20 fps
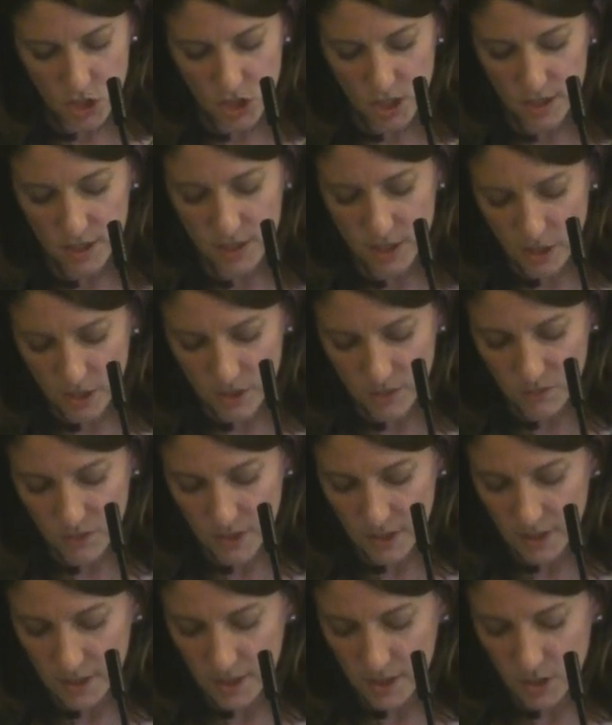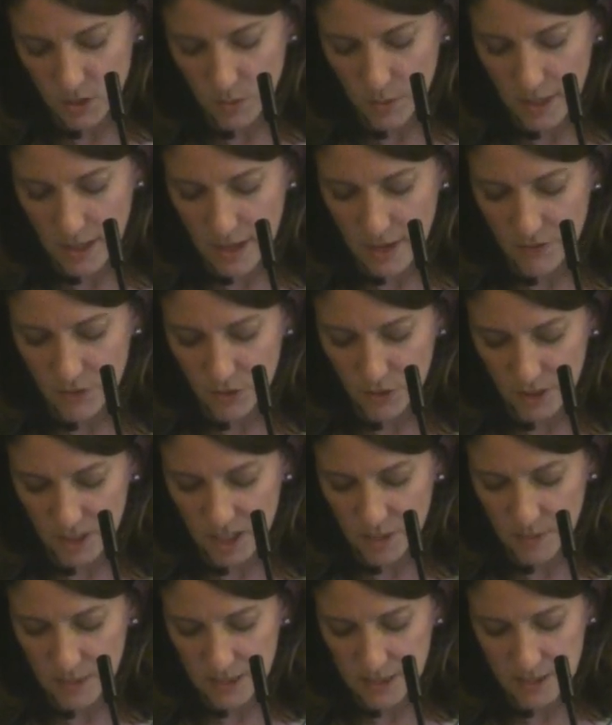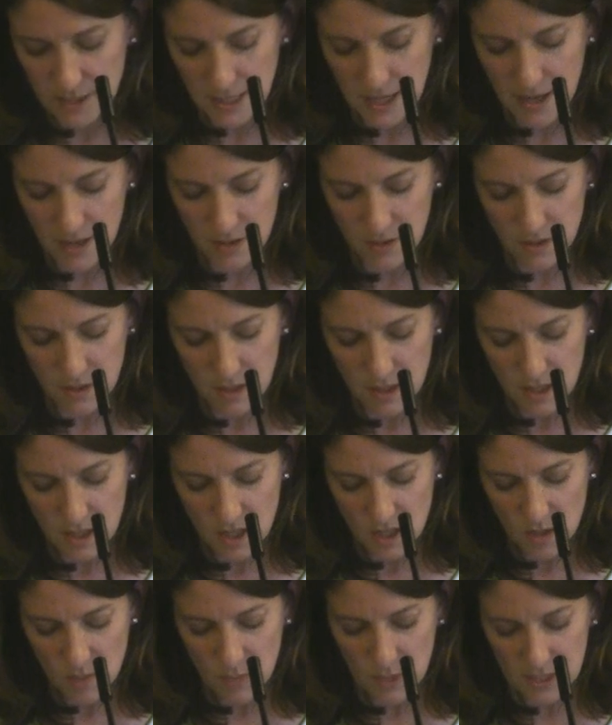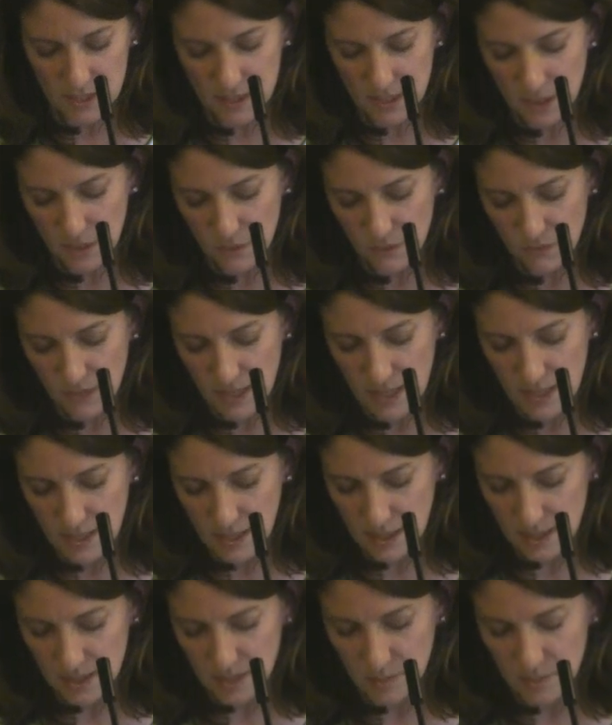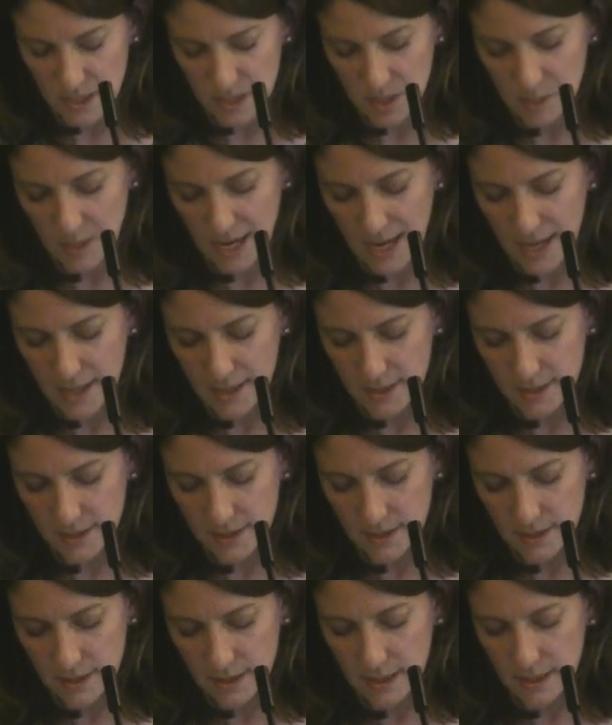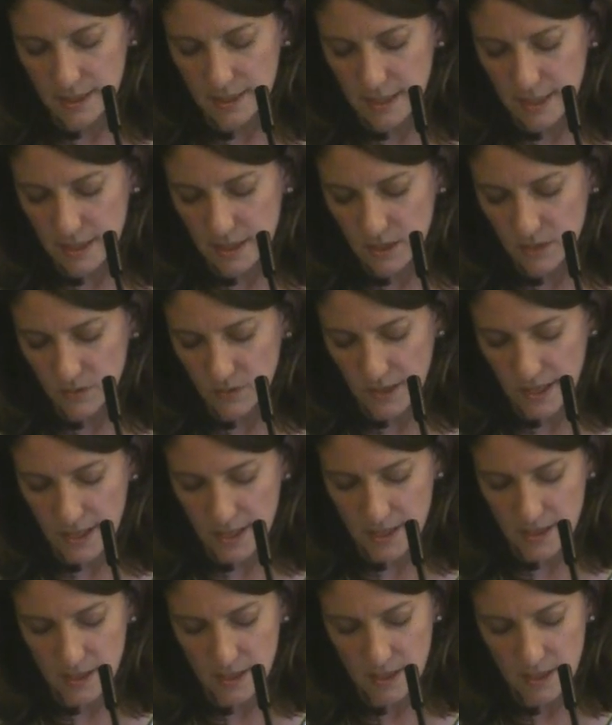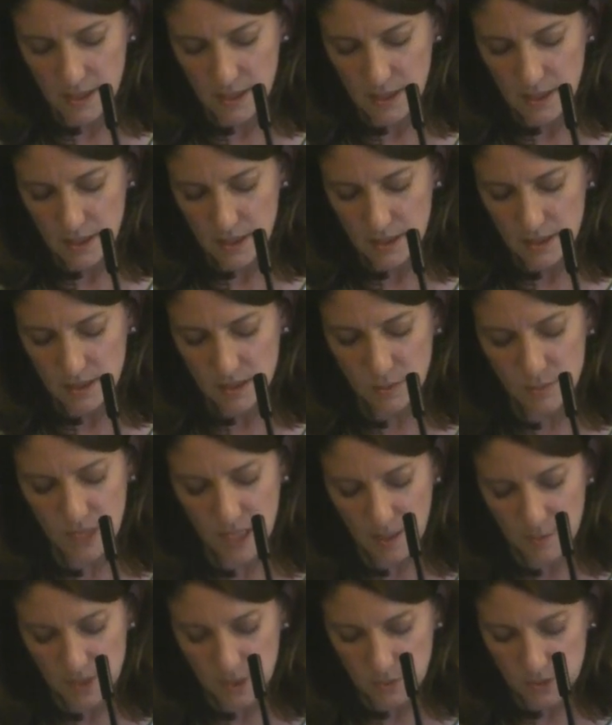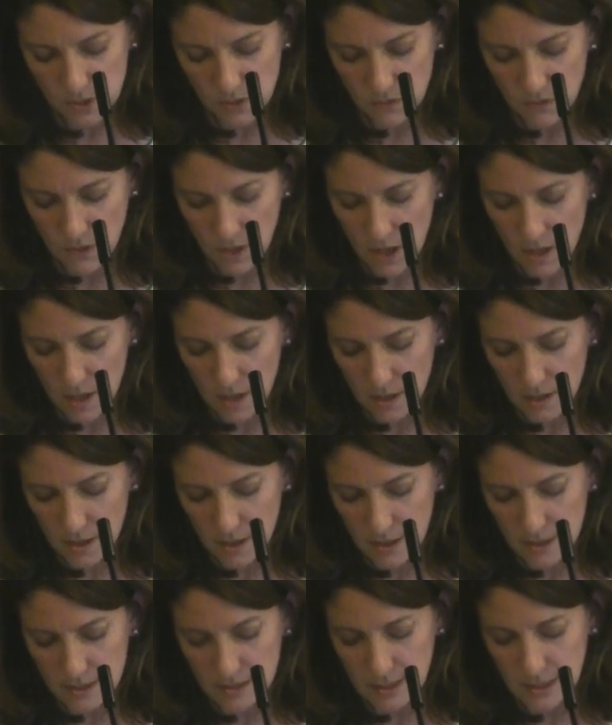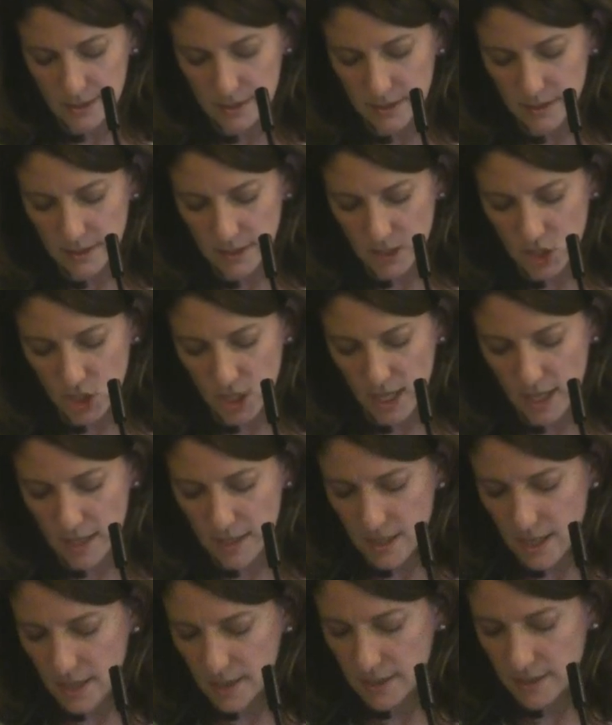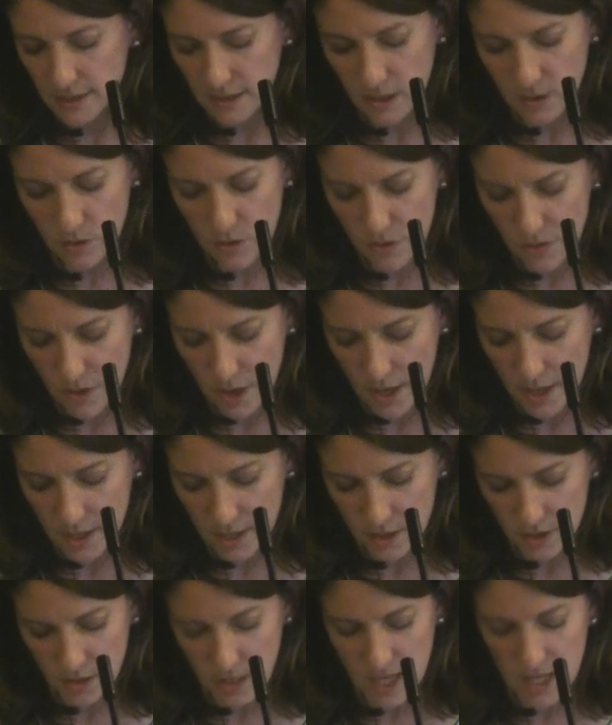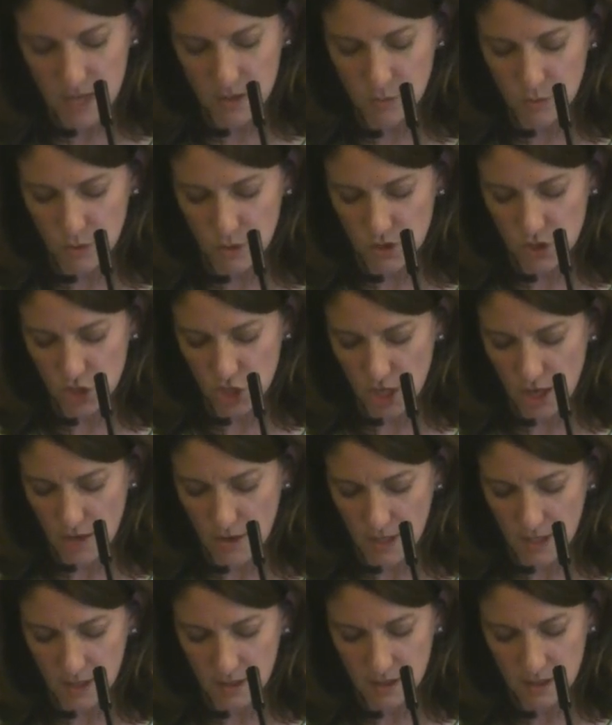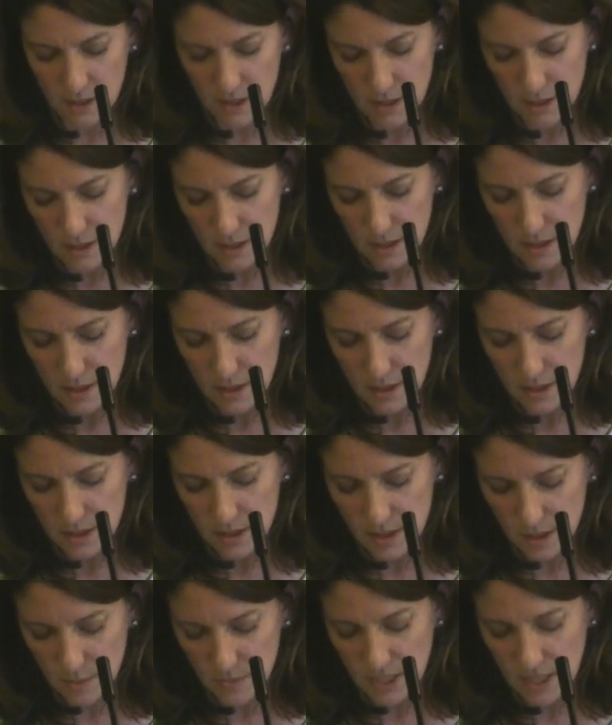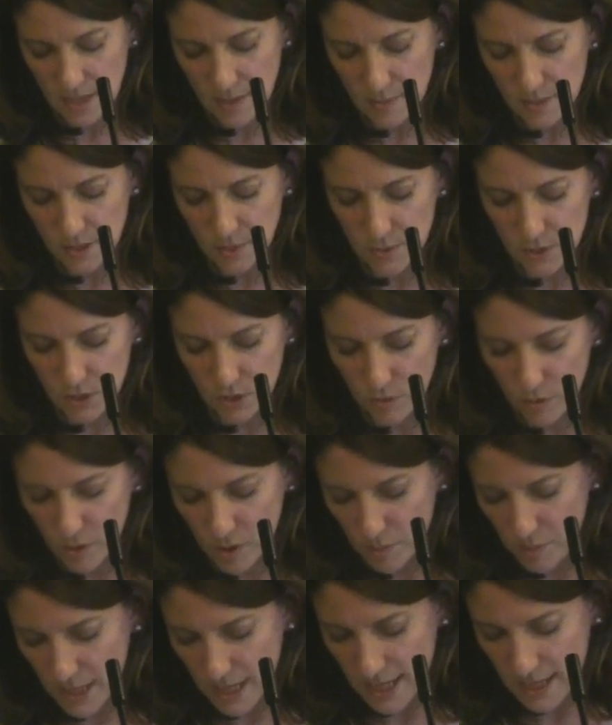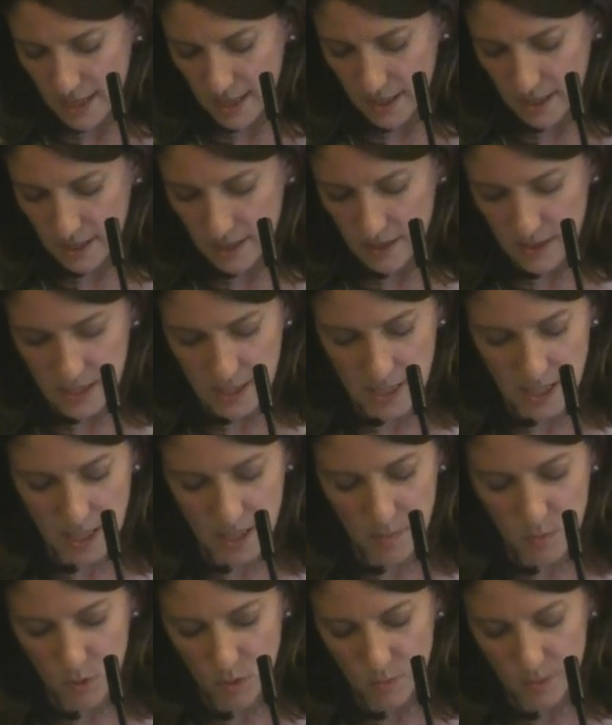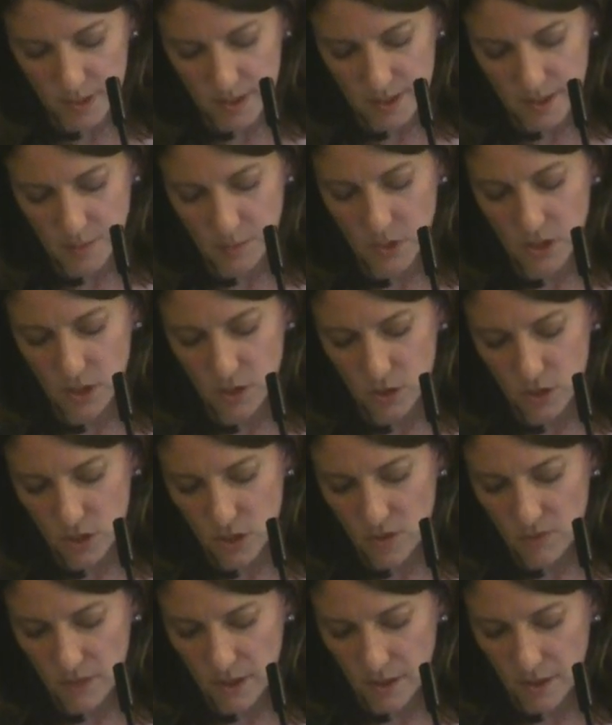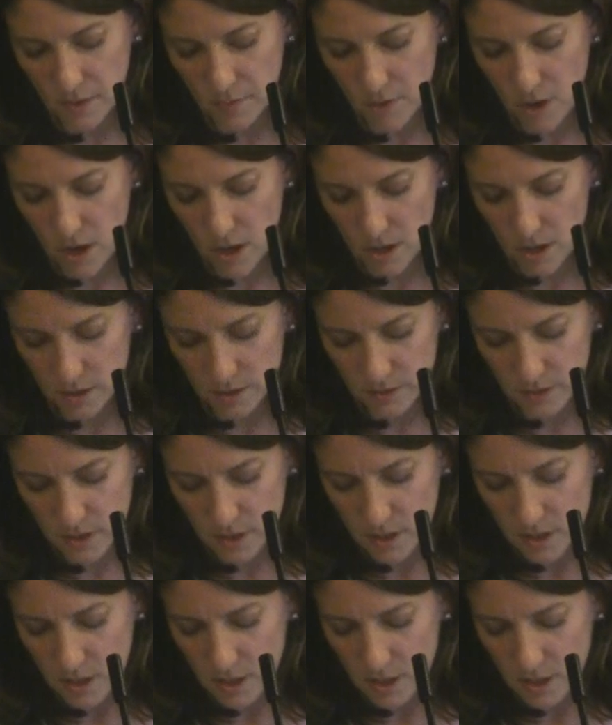She would started feeling this way after Elizabeth's death, but instead of fading as the months passed, it intensified. Sometimes it was a fog, a sense that she had not a single thought in her head worth sharing. Sometimes it was a growing panic that at any moment something could go very wrong.